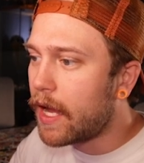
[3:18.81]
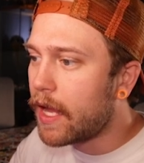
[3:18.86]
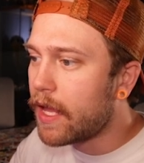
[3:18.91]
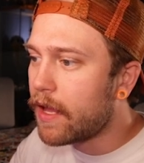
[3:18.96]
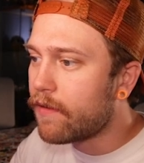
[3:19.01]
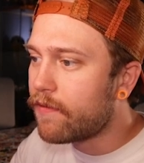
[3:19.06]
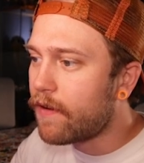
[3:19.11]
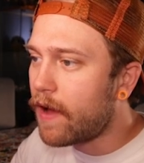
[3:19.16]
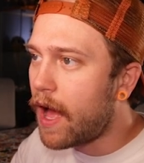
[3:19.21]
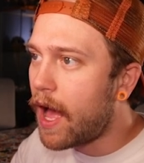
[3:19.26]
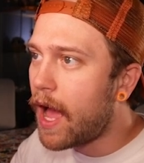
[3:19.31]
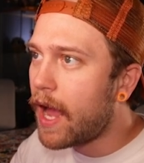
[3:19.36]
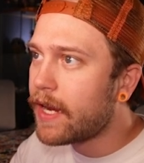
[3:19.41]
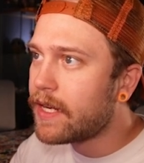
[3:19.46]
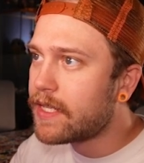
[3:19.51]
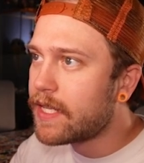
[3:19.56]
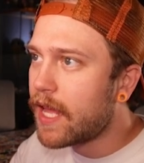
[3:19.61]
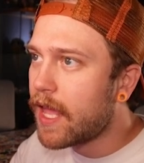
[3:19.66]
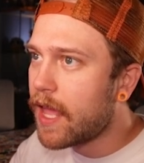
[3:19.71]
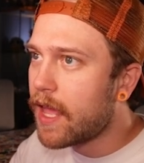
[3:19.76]
If I
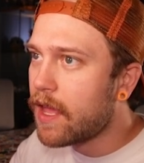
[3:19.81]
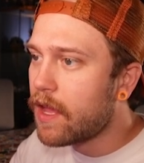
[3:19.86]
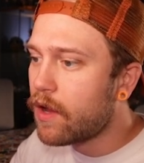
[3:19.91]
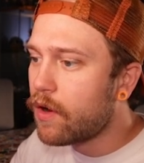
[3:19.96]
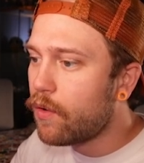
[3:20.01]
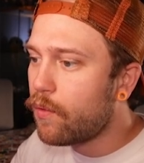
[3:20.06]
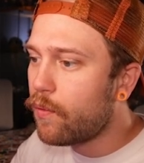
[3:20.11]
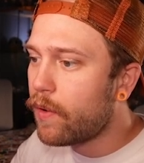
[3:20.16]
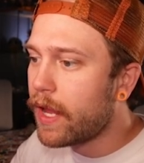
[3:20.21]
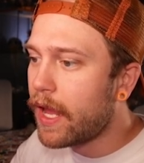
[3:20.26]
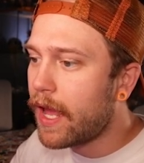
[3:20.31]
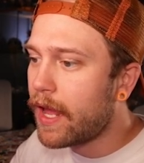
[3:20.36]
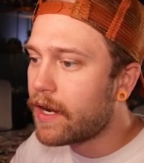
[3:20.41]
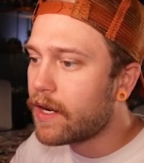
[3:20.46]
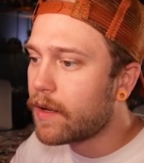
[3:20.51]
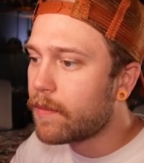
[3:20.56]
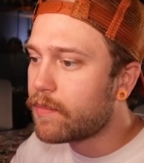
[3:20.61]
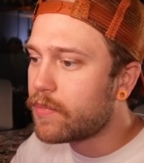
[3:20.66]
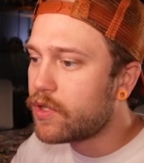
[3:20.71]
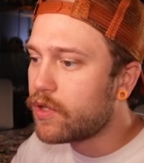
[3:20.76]
take, we end
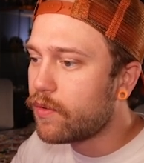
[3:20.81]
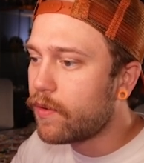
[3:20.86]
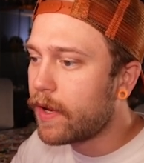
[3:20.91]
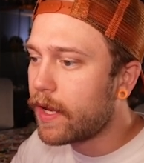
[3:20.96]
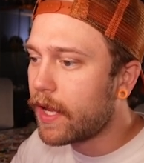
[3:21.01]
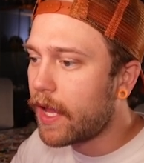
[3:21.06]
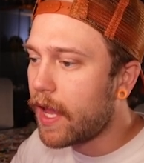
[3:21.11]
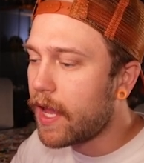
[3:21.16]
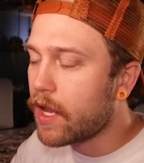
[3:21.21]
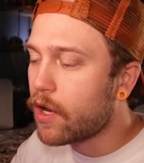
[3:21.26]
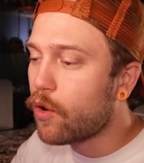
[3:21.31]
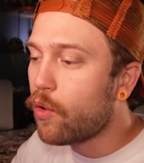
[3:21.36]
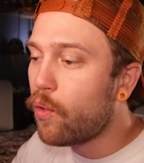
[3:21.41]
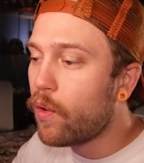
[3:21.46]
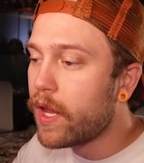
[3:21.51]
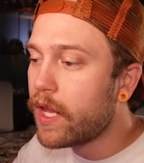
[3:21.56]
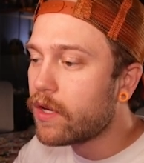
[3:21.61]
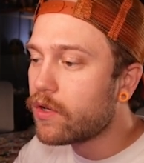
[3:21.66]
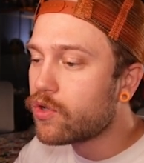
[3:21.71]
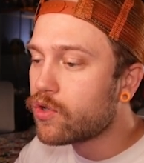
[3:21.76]
up doing a
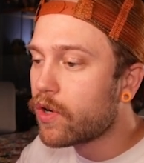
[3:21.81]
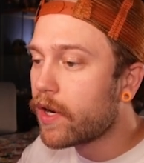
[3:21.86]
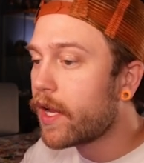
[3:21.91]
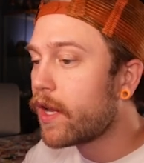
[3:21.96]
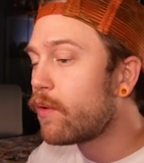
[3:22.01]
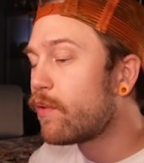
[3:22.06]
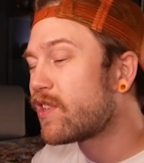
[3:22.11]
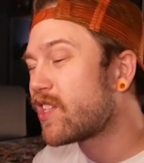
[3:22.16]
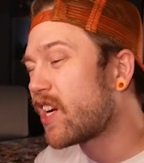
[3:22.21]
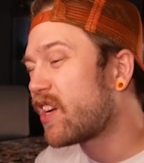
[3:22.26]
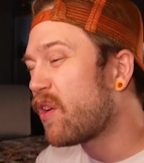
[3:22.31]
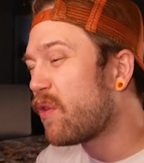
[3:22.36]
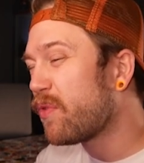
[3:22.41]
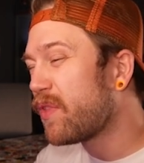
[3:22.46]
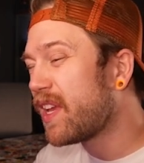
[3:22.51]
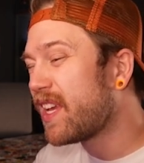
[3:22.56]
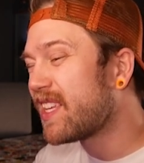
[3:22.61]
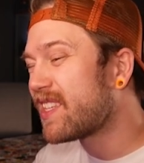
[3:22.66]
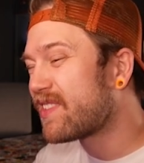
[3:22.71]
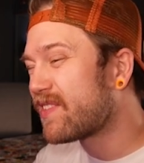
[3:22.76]
queen trade, which I don't
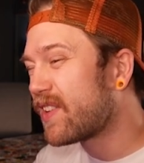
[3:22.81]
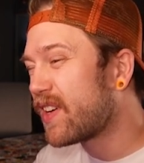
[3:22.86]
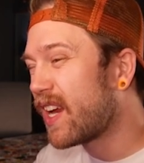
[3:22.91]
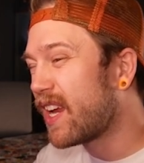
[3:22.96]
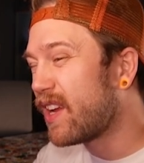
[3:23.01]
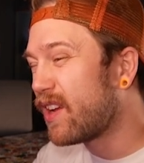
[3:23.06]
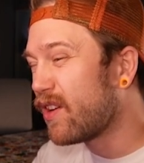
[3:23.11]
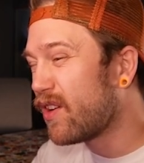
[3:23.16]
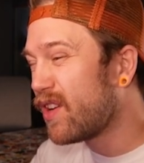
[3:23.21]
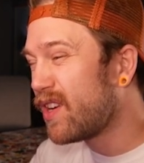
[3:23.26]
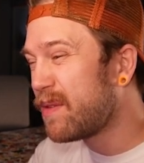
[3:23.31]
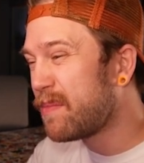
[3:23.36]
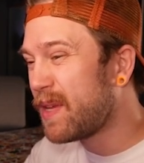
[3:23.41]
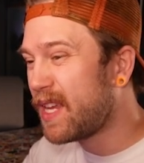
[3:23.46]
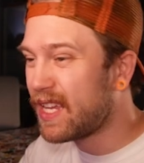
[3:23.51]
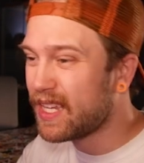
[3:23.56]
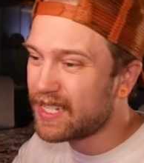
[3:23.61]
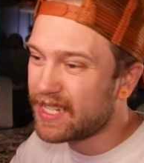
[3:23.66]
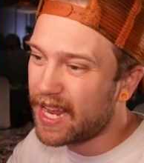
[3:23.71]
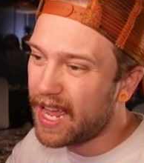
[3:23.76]
think is very good
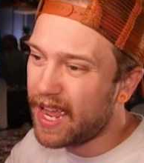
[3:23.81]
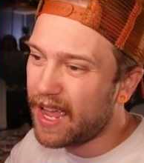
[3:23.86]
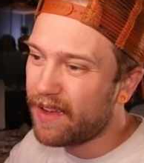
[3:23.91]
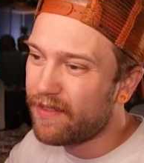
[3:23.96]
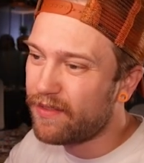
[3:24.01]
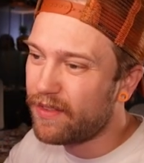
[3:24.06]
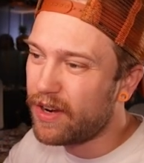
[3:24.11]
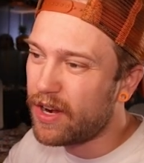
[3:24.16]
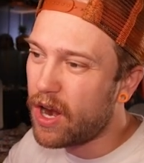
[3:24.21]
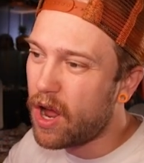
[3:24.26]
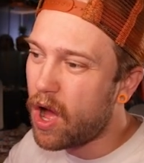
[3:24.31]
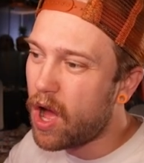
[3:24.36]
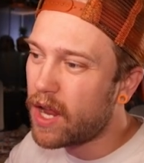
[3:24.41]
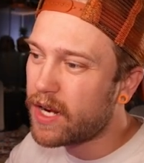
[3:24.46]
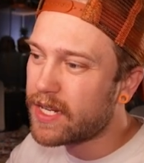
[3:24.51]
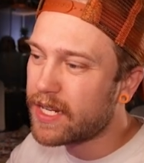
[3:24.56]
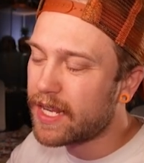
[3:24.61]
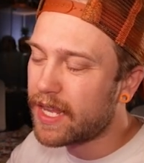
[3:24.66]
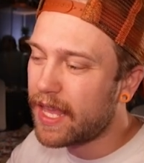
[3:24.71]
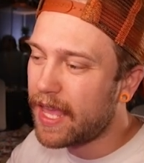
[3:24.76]
because I have
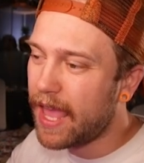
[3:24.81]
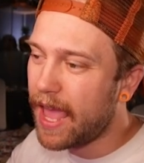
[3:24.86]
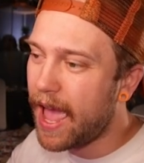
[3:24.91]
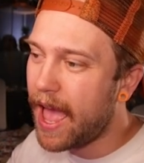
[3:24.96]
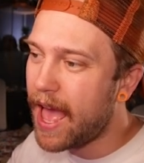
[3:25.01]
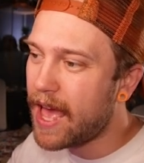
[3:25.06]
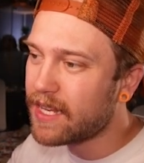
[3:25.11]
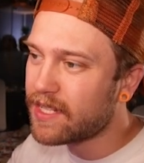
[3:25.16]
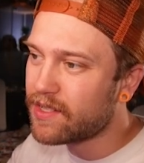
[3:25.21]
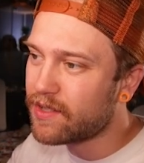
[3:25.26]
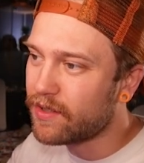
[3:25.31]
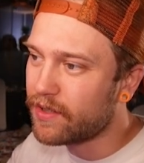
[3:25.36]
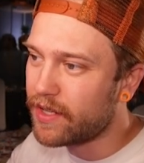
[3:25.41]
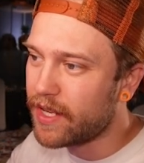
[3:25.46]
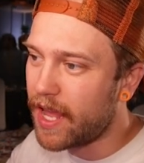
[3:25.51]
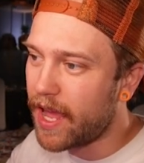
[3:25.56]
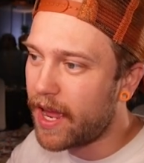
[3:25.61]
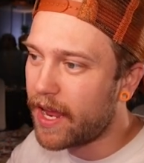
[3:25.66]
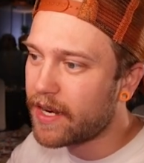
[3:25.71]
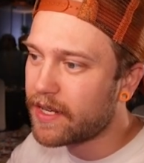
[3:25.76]
not castled
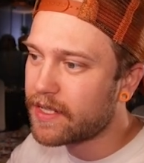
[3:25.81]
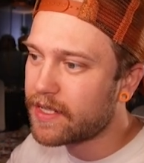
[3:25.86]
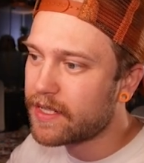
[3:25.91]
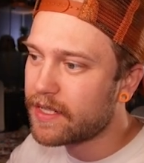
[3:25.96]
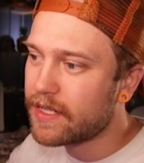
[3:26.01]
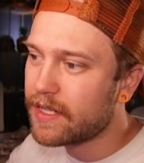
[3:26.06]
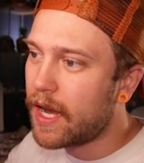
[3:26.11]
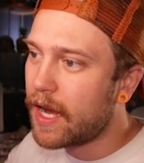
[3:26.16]
yet.